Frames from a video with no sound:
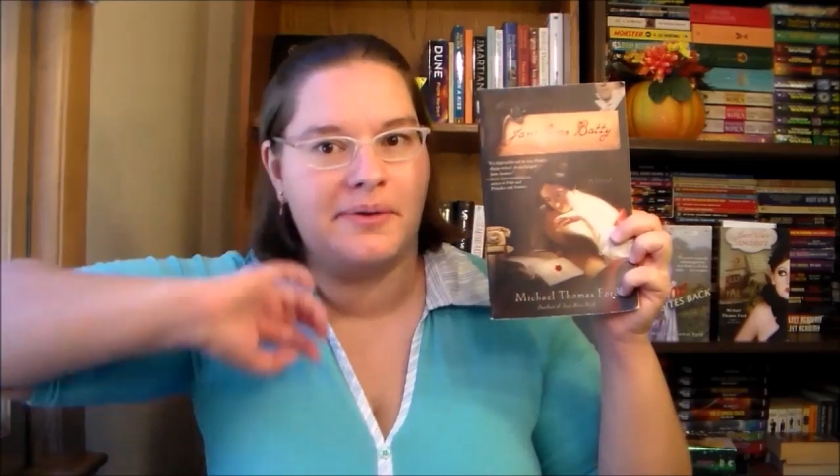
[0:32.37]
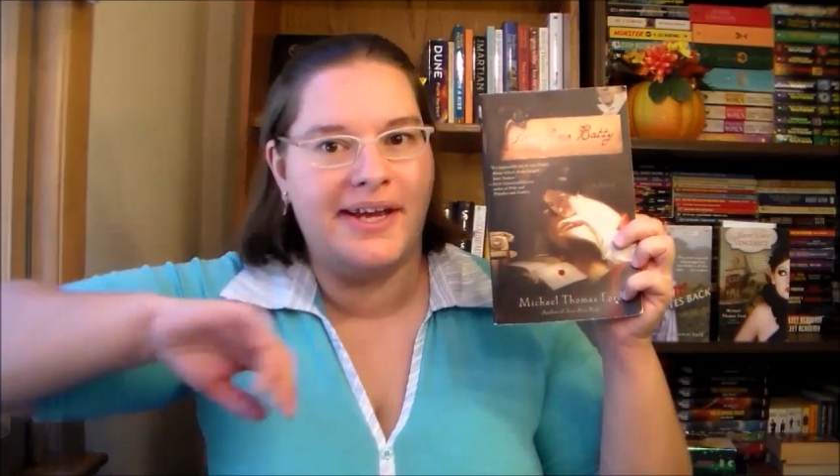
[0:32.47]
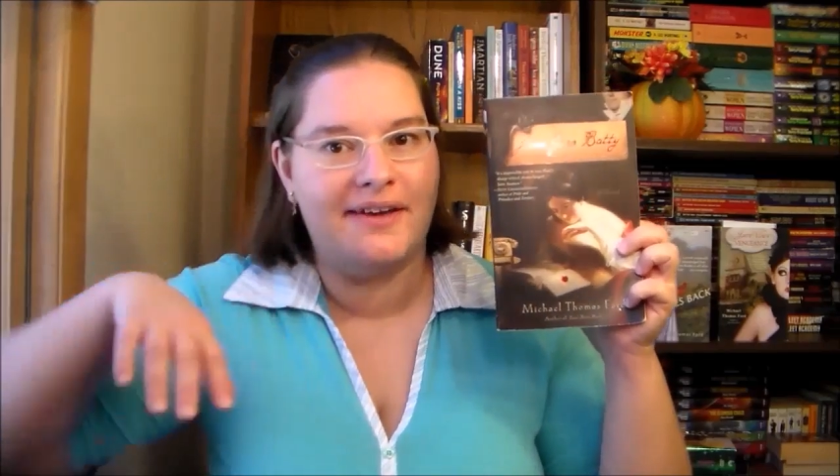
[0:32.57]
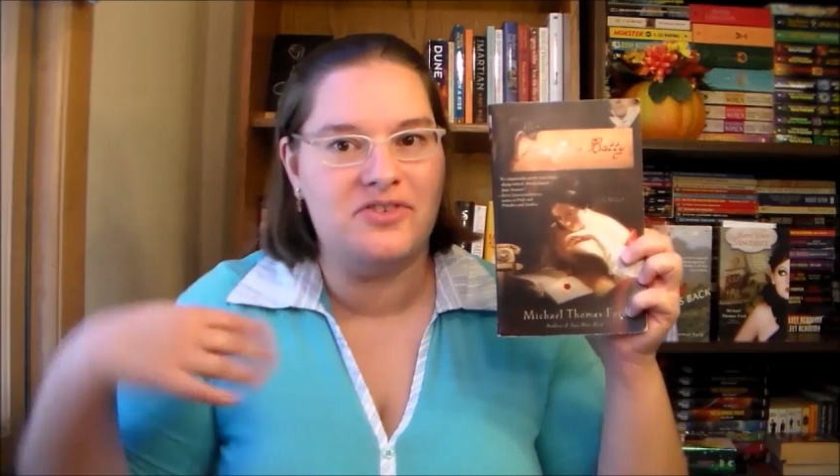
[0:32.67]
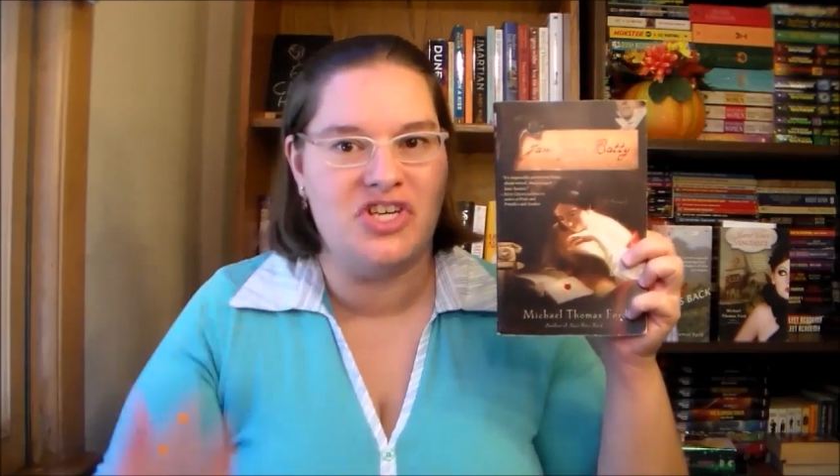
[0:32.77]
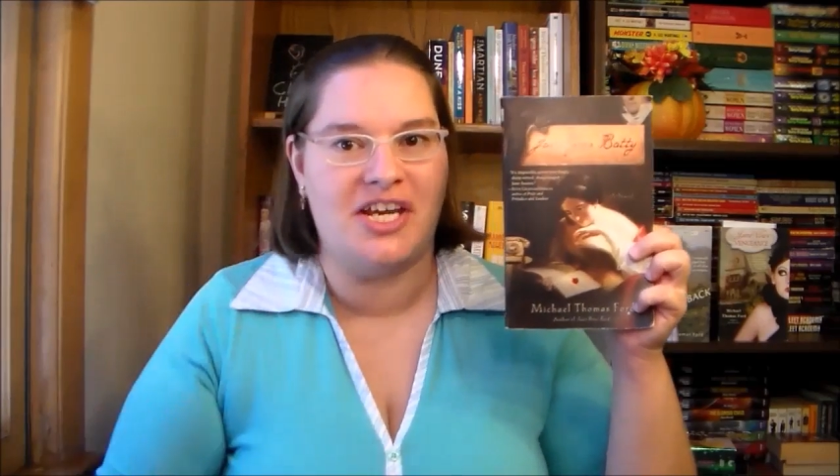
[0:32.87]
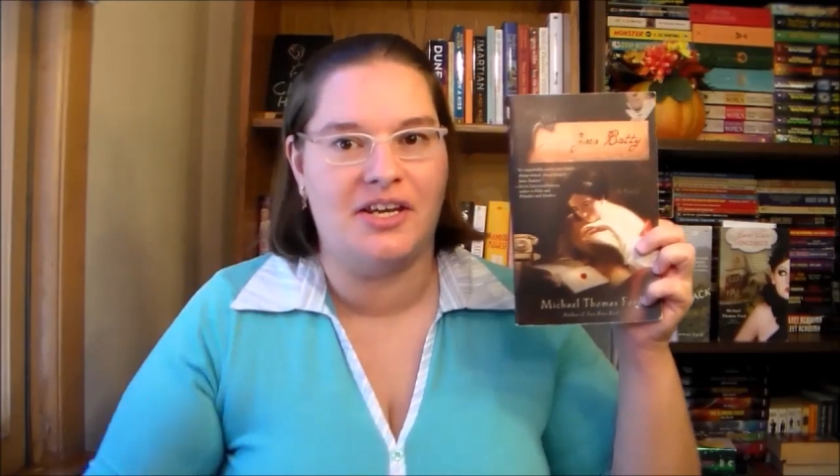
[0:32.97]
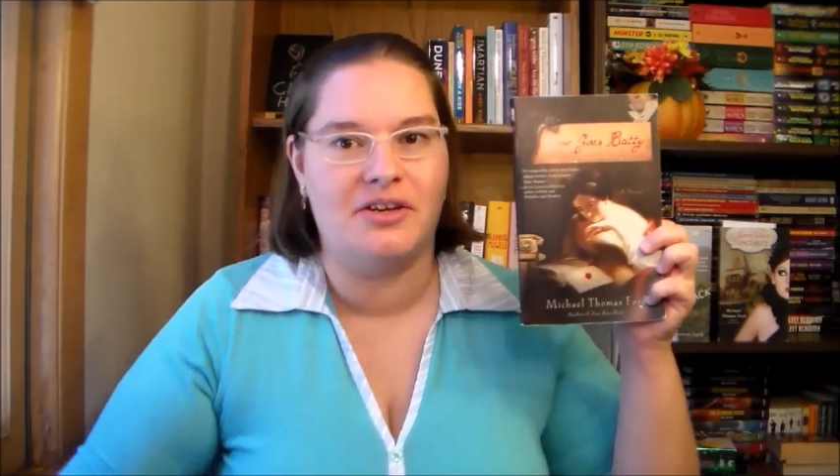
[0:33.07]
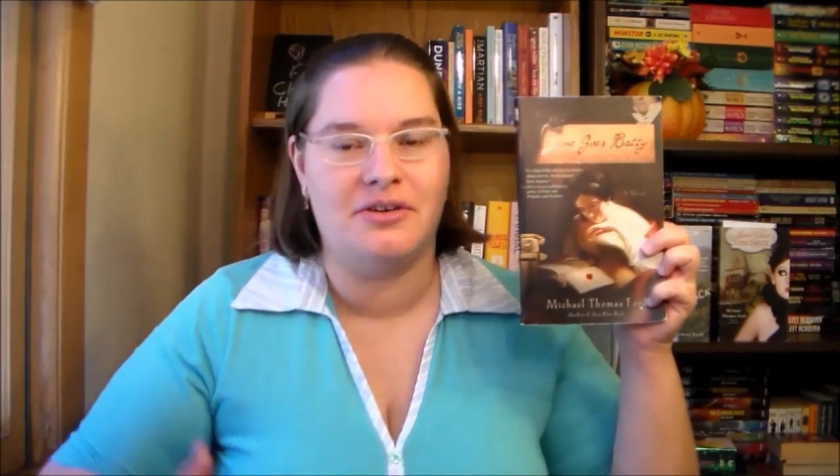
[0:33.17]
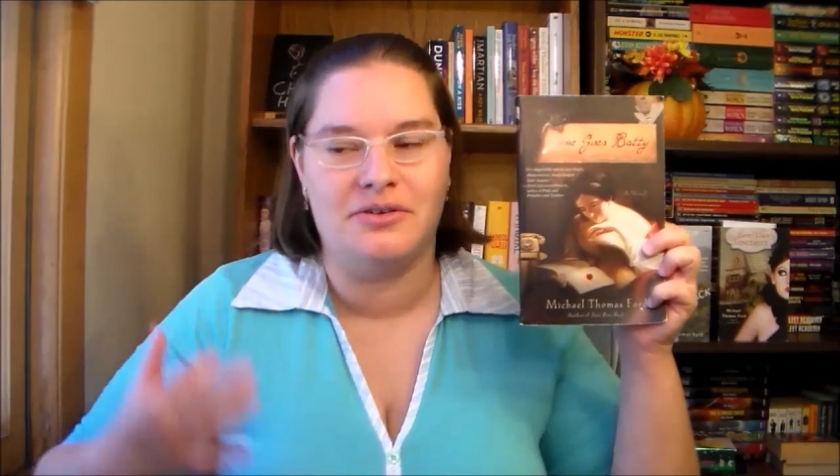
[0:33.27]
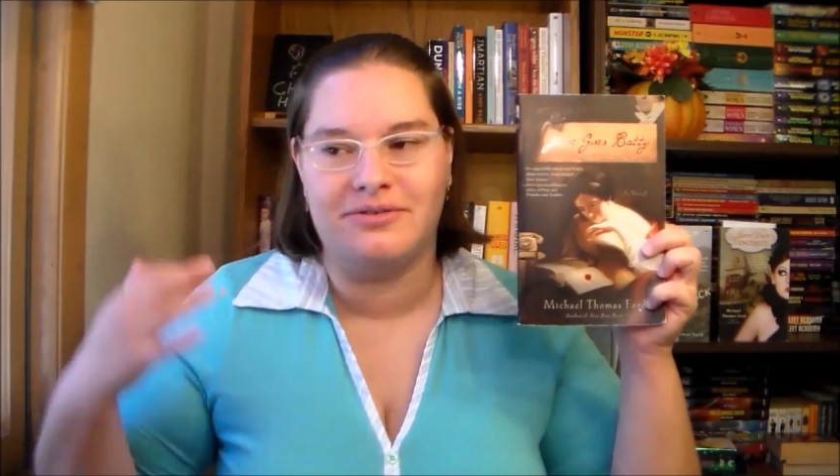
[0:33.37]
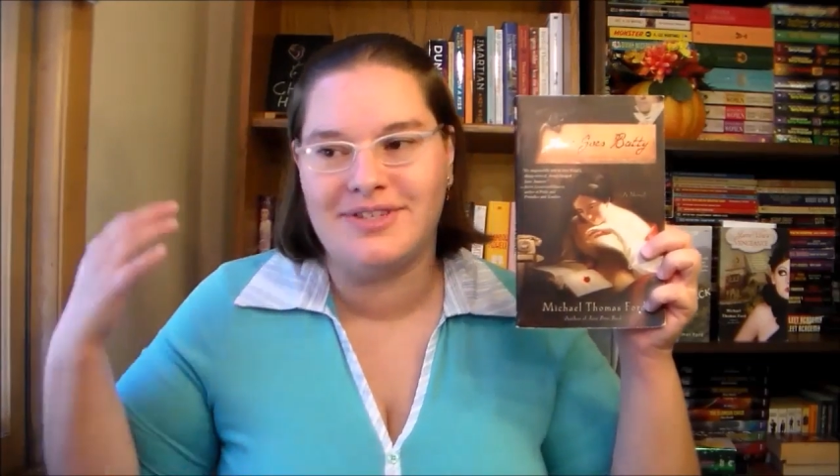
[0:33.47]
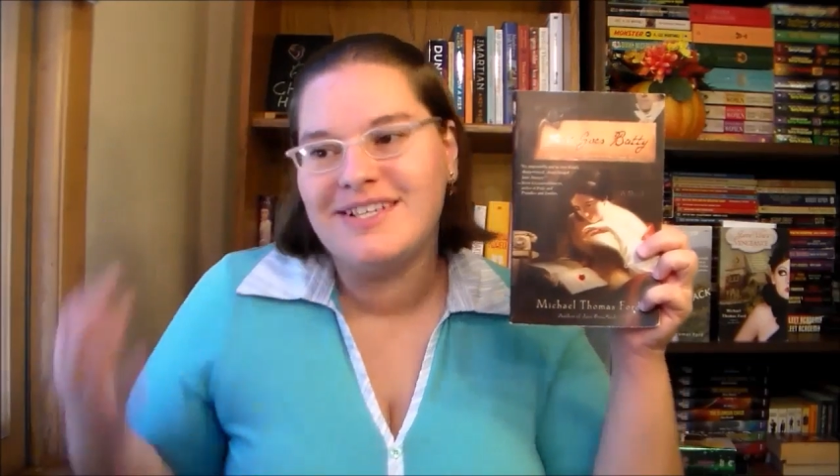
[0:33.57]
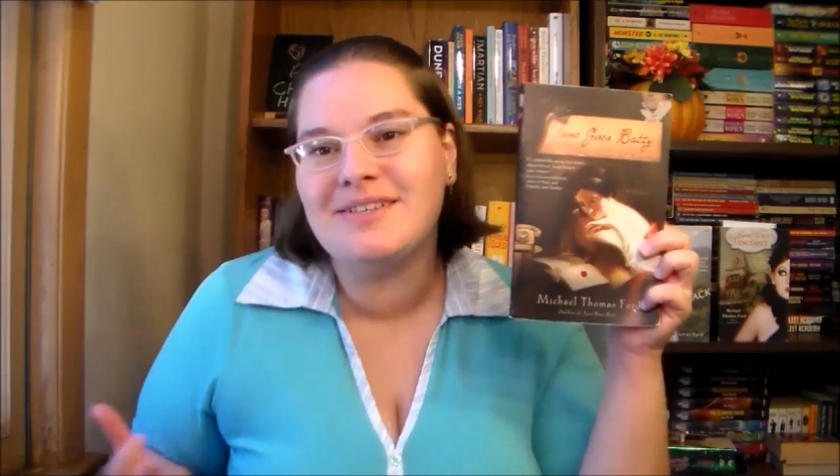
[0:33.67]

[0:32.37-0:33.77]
where we have Jane who